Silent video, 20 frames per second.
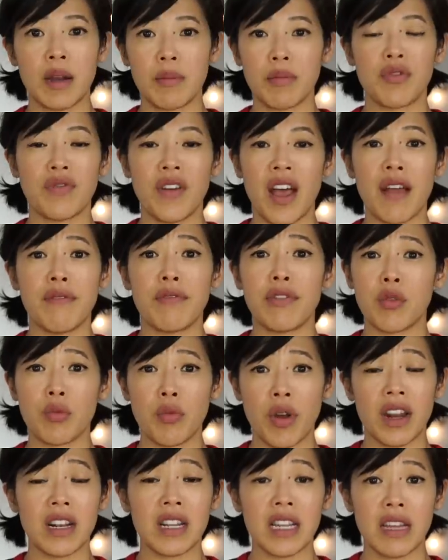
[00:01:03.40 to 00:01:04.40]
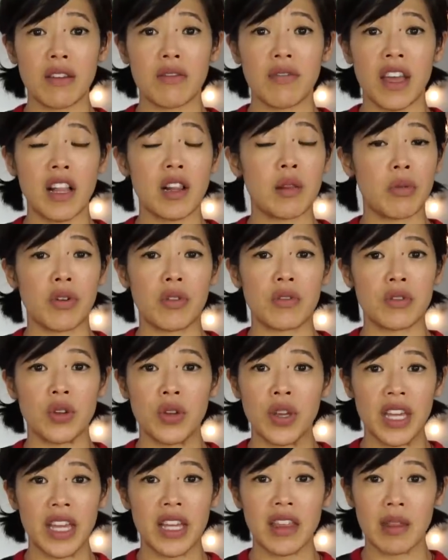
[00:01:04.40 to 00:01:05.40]
And number five, they're readily available.
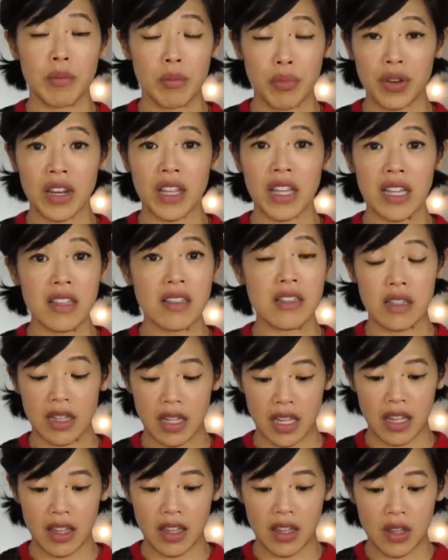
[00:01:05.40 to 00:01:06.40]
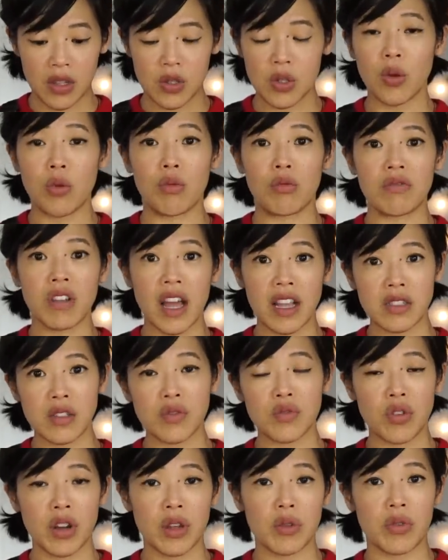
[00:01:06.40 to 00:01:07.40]
You can get them pretty easily. So lots
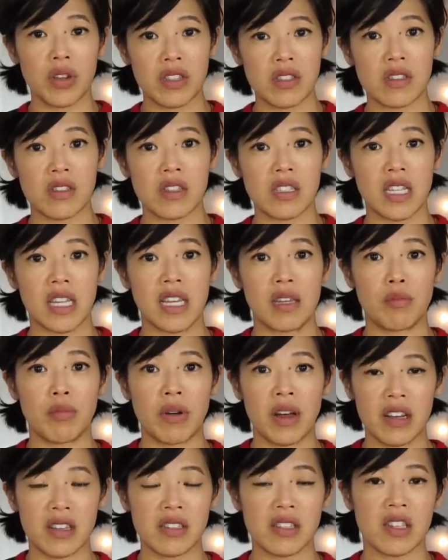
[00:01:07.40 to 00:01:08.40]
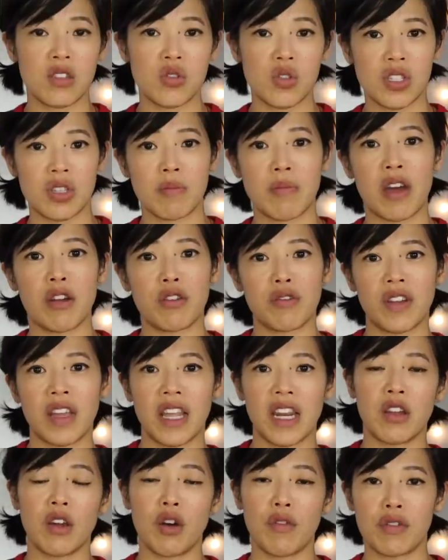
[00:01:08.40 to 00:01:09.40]
of great reasons to eat bugs. It's just a matter of
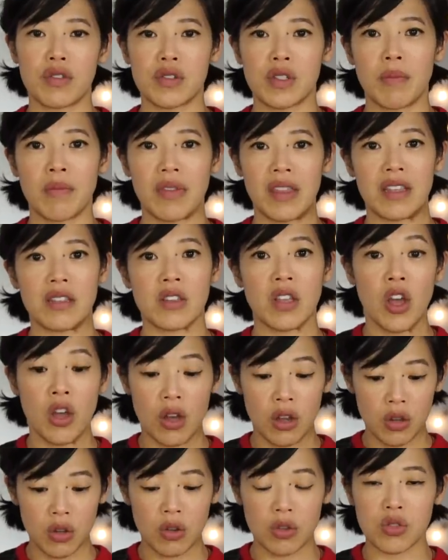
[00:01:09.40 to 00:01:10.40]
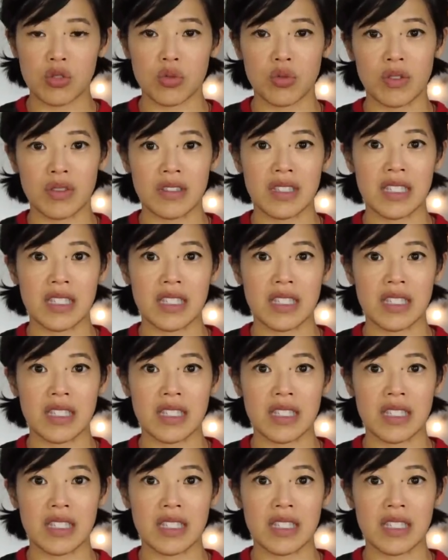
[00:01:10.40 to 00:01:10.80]
getting over some of these cultural